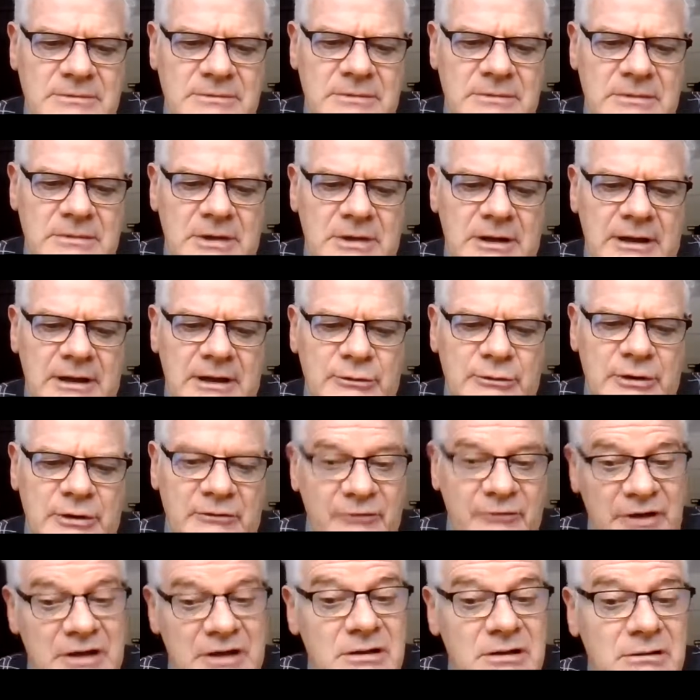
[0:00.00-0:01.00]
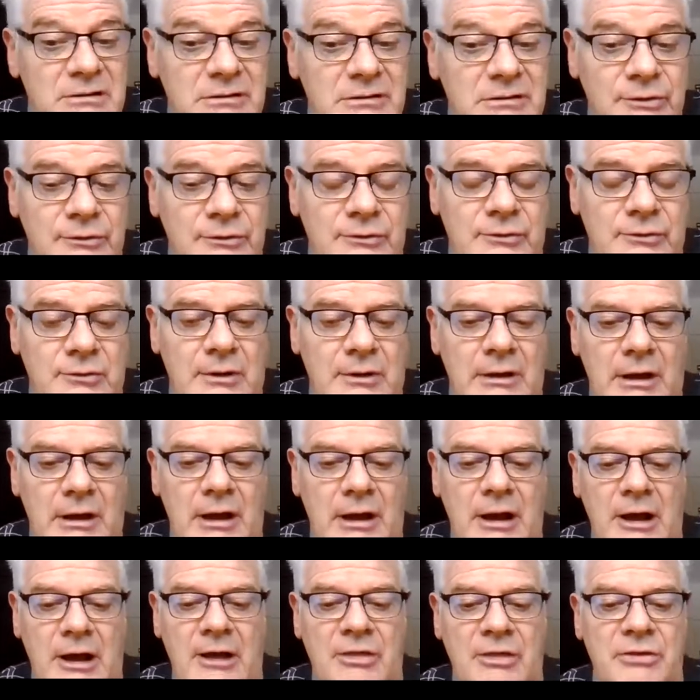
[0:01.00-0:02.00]
electric vehicles
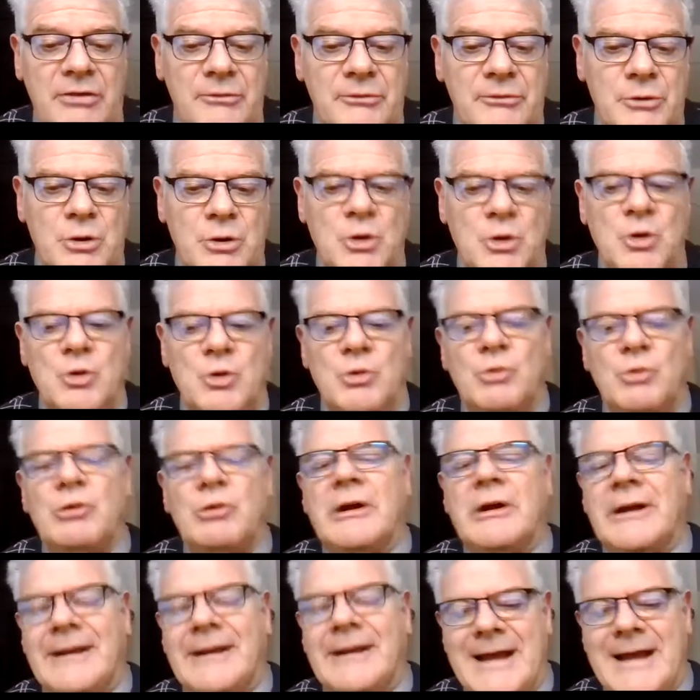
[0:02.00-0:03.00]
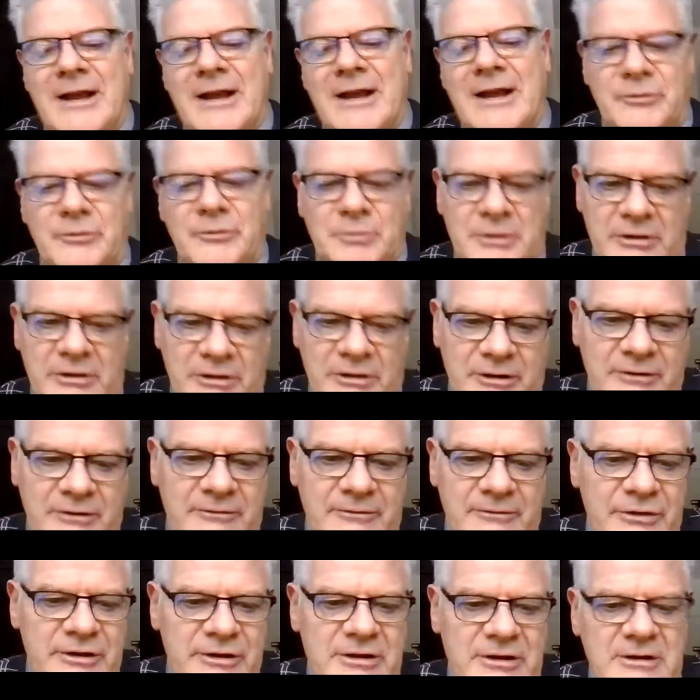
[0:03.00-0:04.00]
through enhancement of
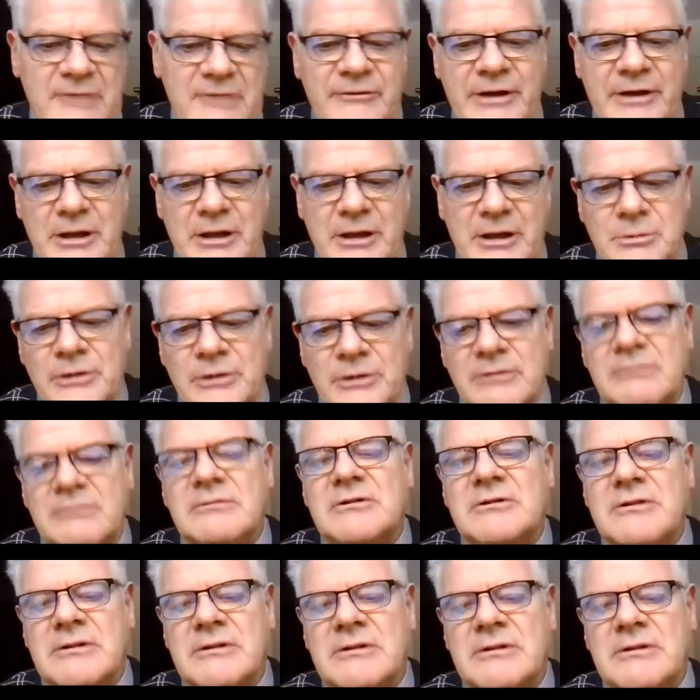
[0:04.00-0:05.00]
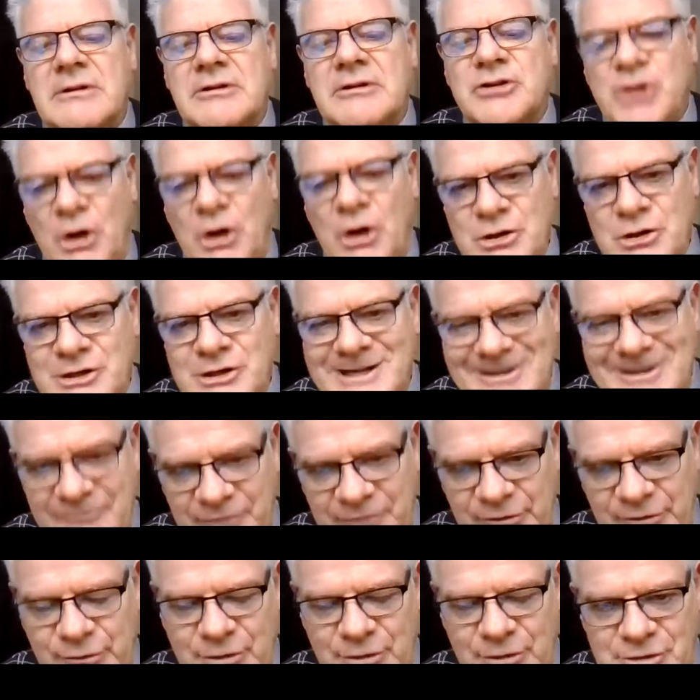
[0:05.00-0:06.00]
the available charging
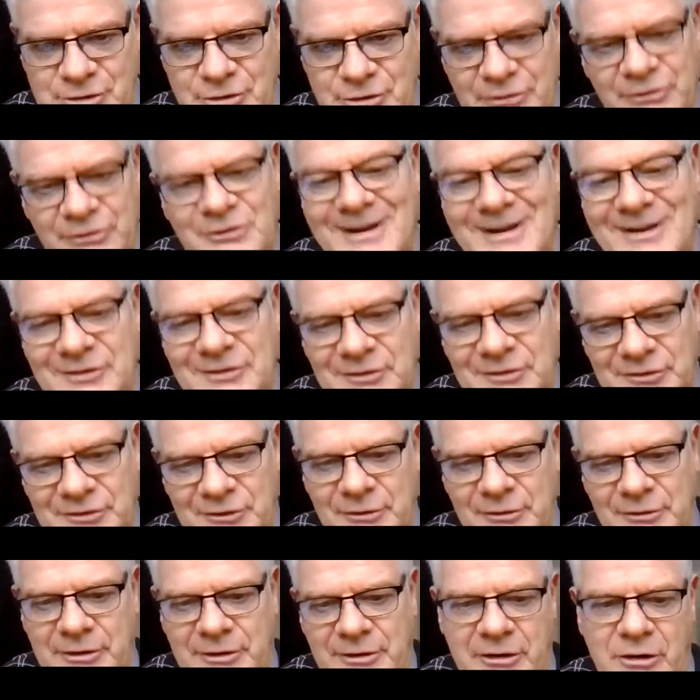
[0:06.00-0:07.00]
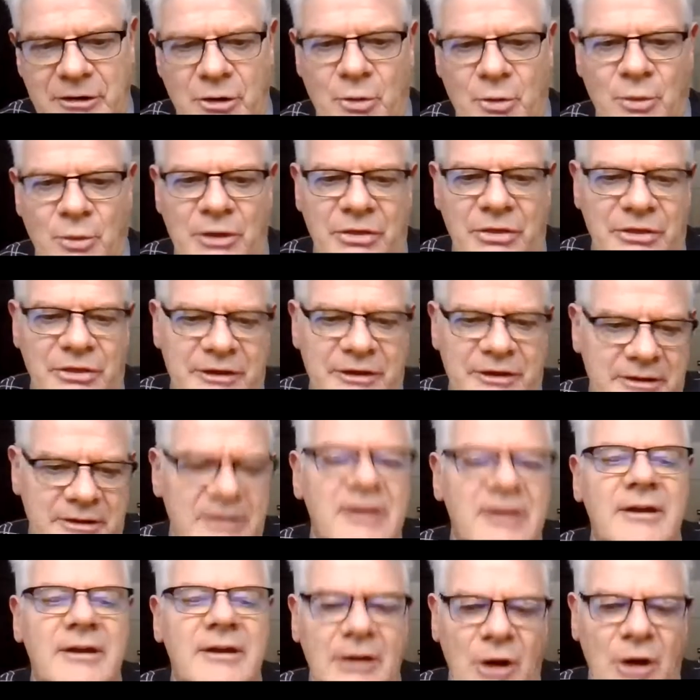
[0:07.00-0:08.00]
infrastructure that's necessary to go with the
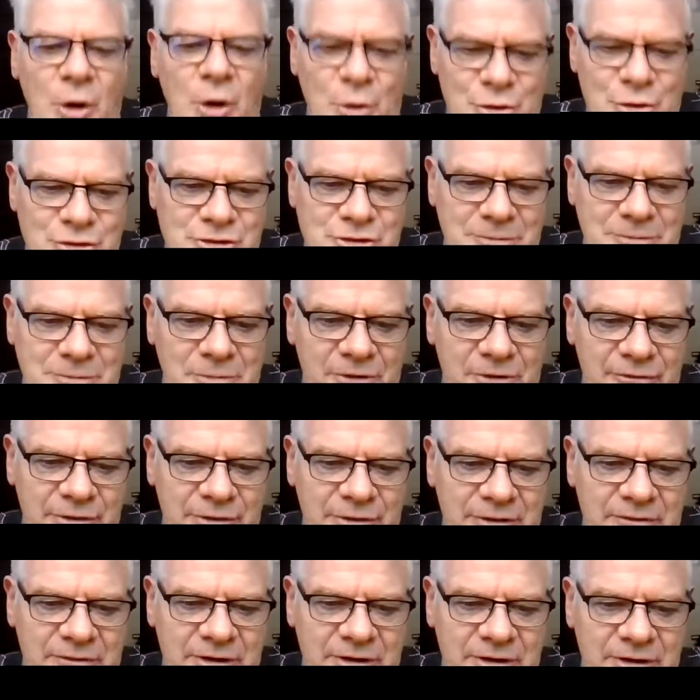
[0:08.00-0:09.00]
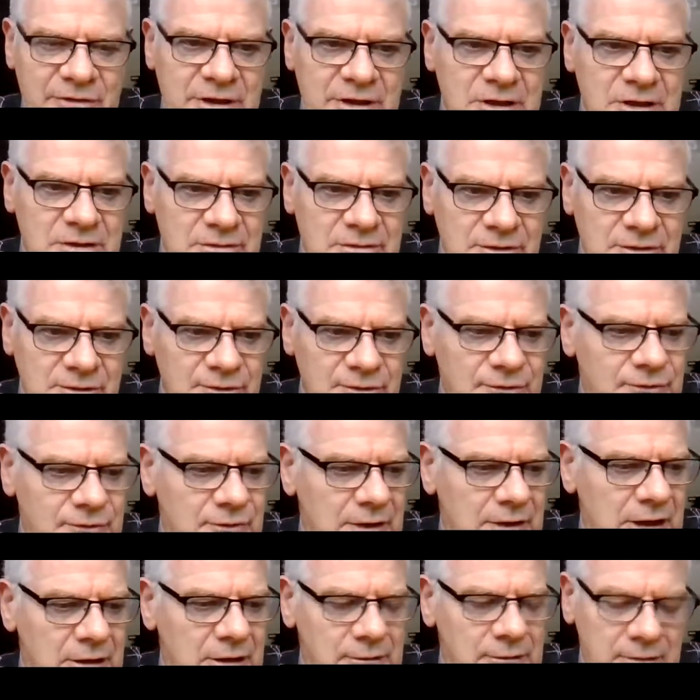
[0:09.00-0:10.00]
ownership of EV vehicles,
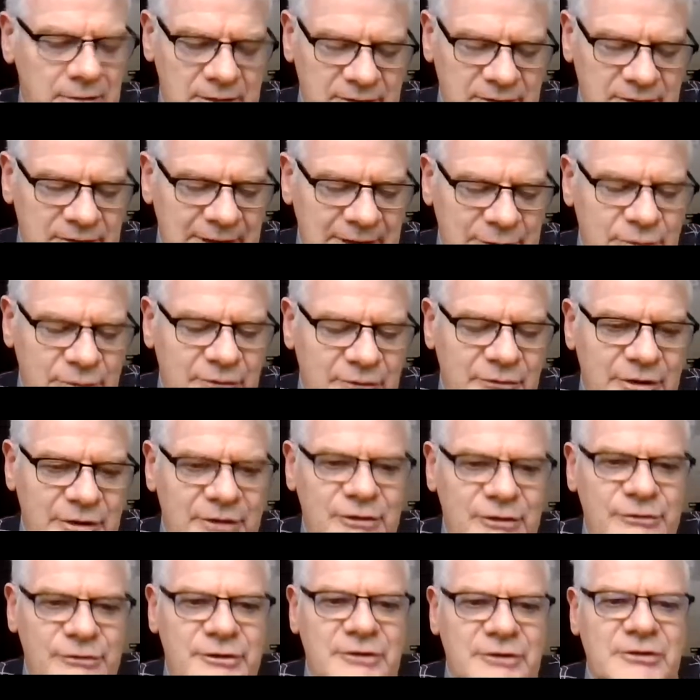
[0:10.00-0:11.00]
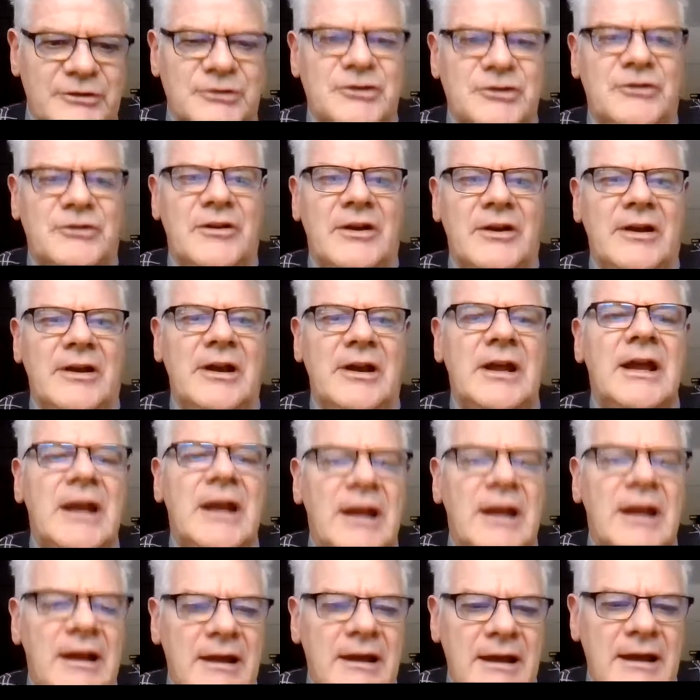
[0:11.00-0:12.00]
or electric vehicles, as you say.
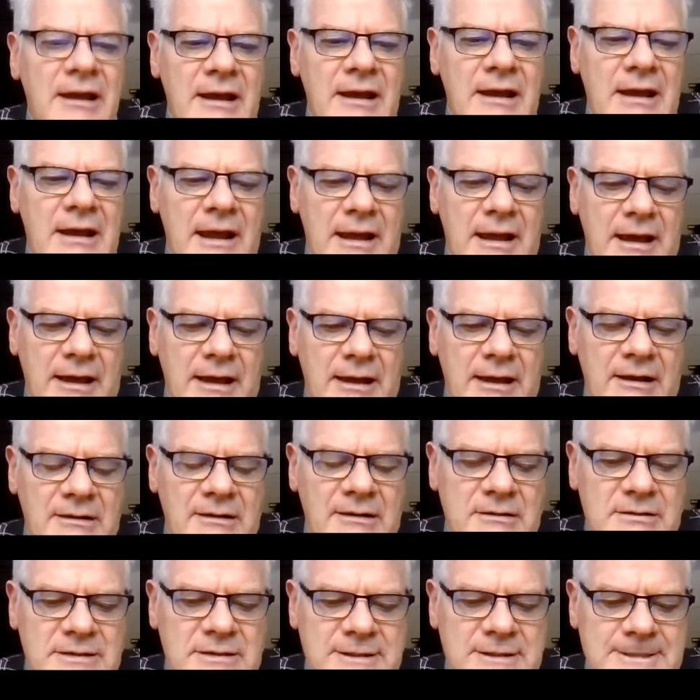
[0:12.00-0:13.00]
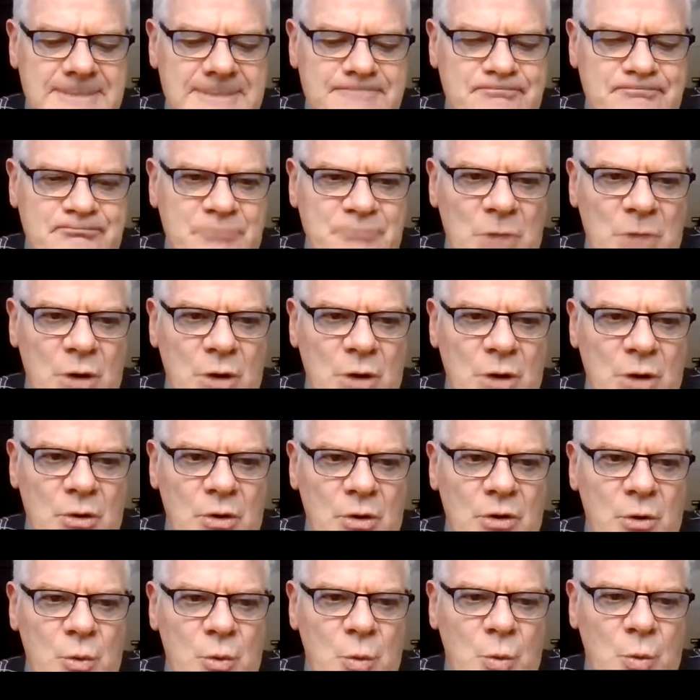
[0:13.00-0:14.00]
And
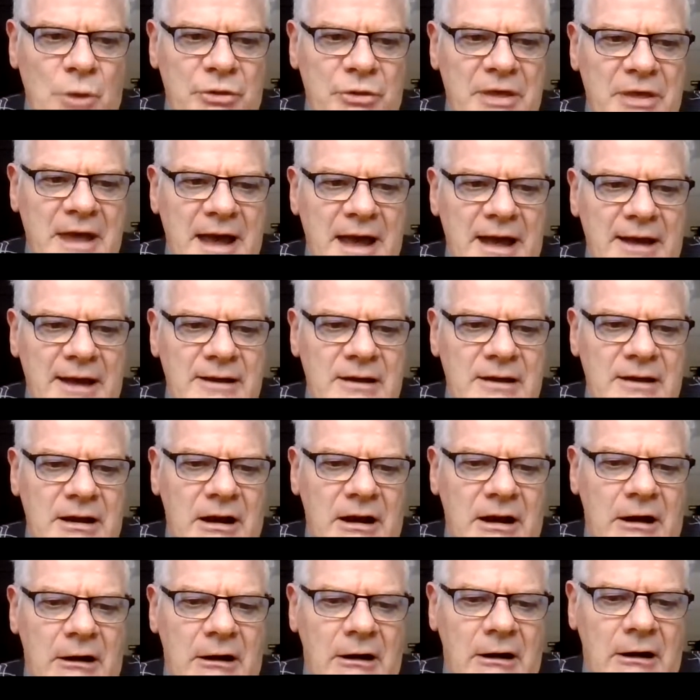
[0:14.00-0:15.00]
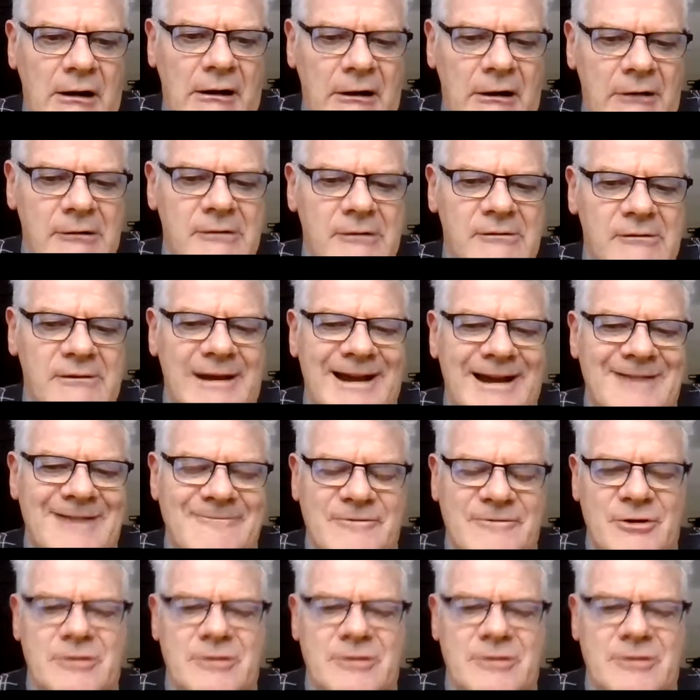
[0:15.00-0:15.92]
with that, our effort